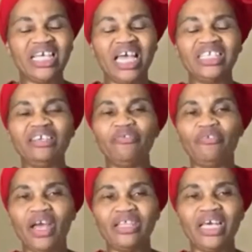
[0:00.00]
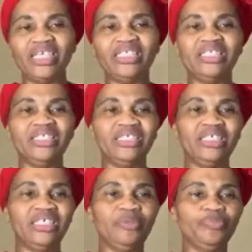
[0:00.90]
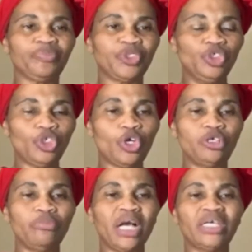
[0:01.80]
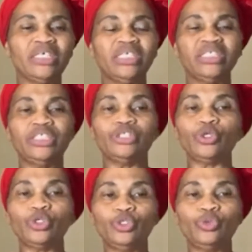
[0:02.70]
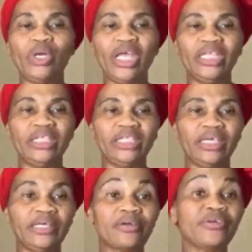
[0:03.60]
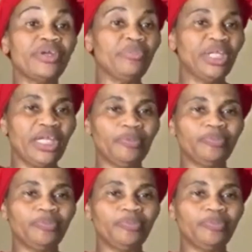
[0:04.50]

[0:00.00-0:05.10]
and the fact that the young man did not do anything criminal.